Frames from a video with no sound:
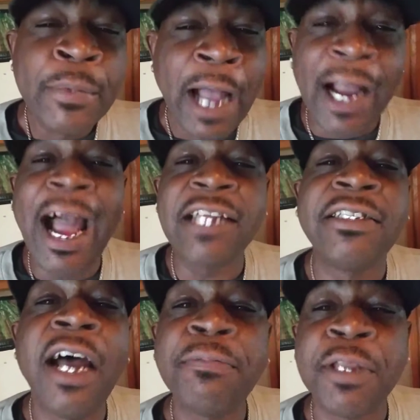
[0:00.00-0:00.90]
I got
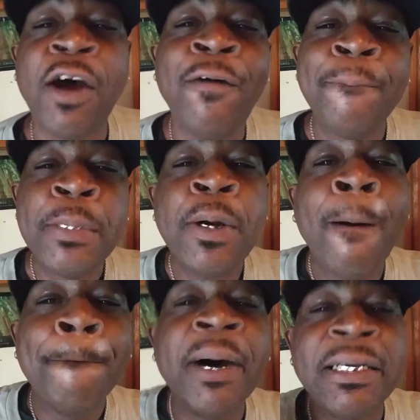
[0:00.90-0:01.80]
jumped though.
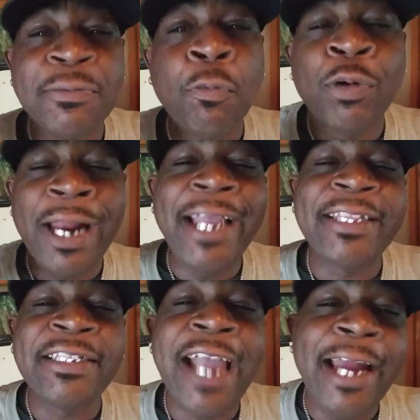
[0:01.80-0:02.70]
But when I hit
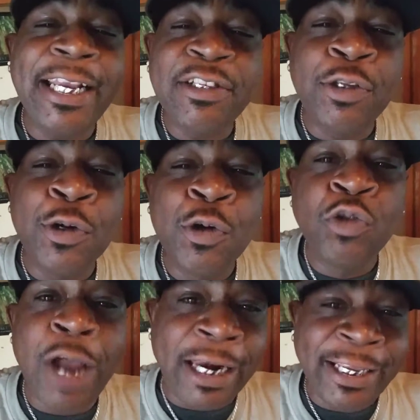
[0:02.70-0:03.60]
the Chinese dude who
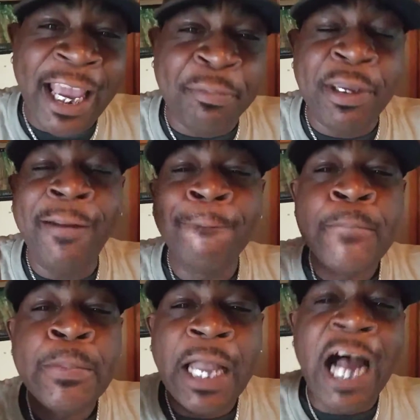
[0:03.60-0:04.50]
tried to kick me,
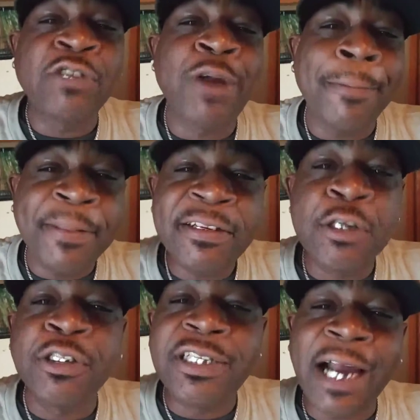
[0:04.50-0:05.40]
I dropped his
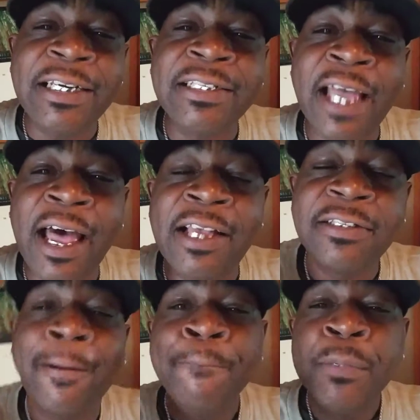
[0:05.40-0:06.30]
little Chinese
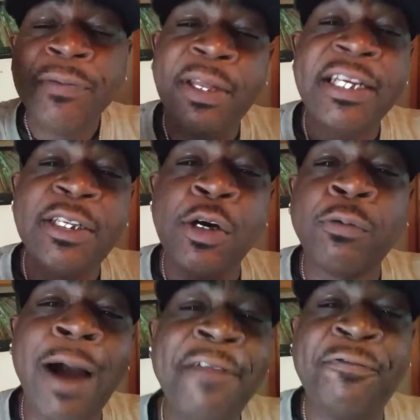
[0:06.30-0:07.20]
ass. Then his
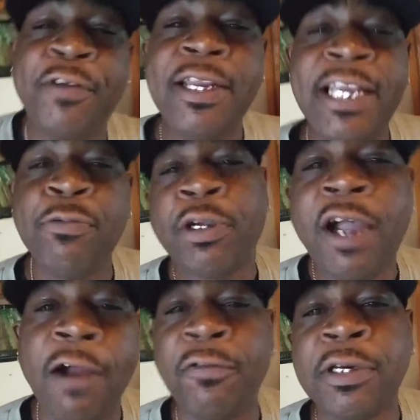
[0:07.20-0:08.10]
little white friend, he
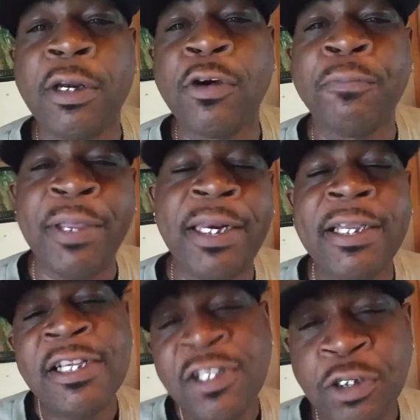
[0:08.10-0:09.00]
recovering a little bit.
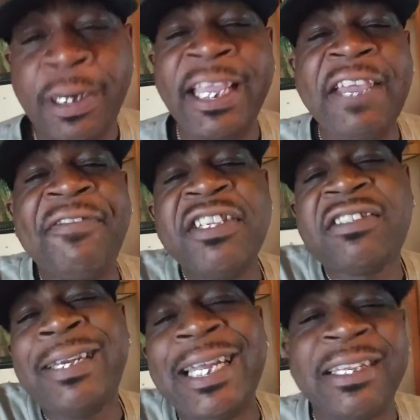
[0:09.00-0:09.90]
So they
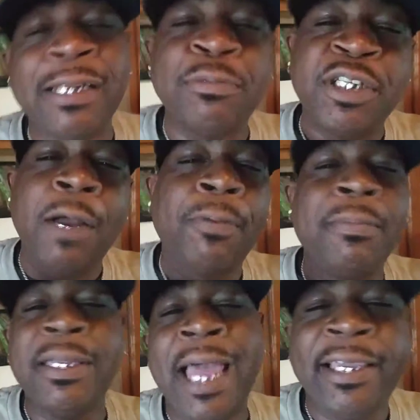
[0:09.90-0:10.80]
eventually ended up jumping
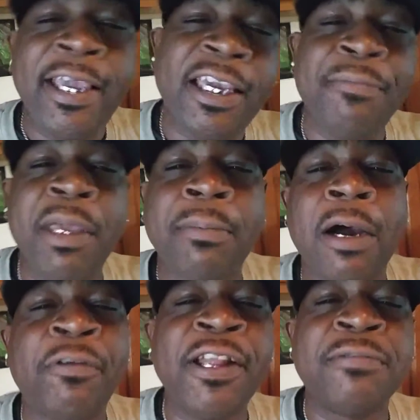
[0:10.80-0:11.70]
me, like kicking me in my
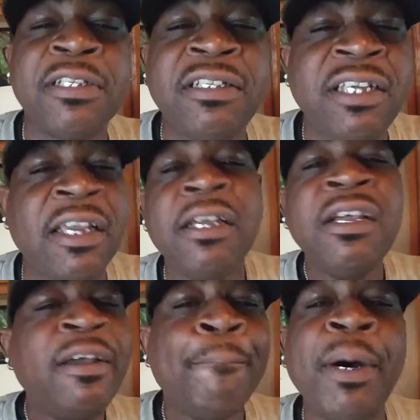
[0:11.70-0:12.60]
ribs and shit.
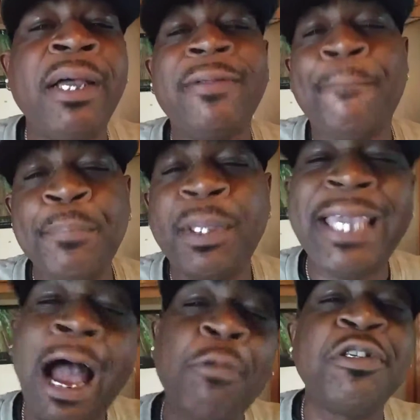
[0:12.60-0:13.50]
But
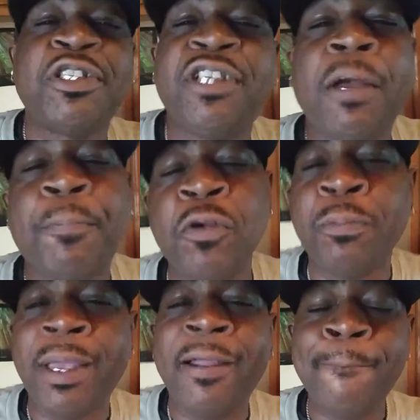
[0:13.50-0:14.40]
cowards jump you,
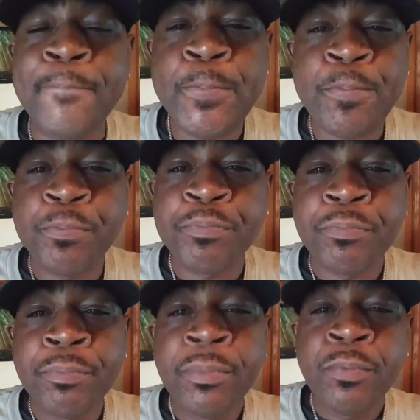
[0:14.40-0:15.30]
man.
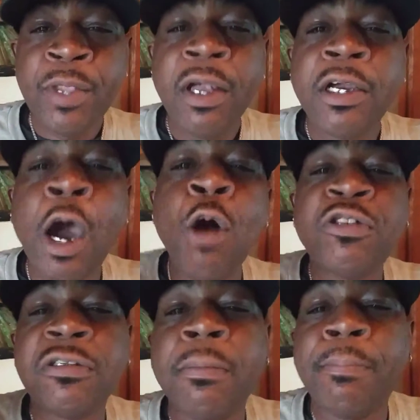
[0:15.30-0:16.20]

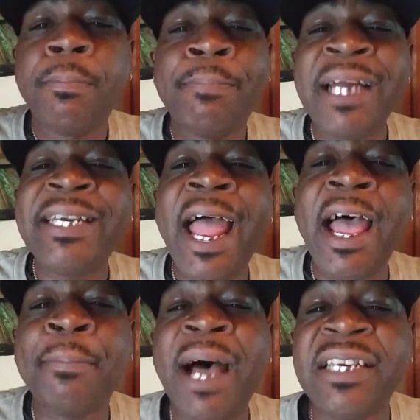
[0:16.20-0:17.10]
Coach, my
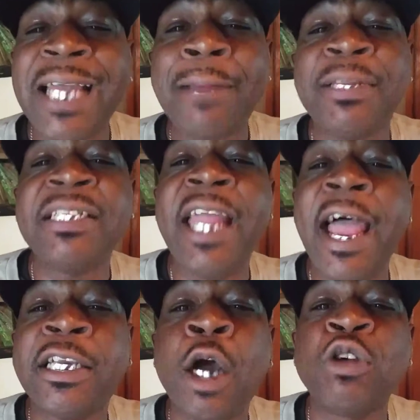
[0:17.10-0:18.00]
dad, my adopted
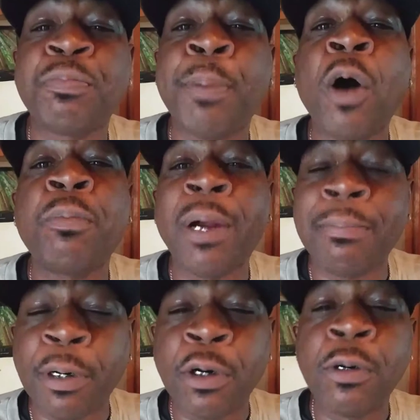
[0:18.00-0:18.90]
dad, Coach Bo
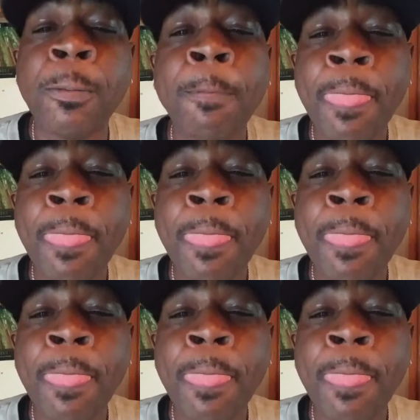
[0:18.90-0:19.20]
Brumble.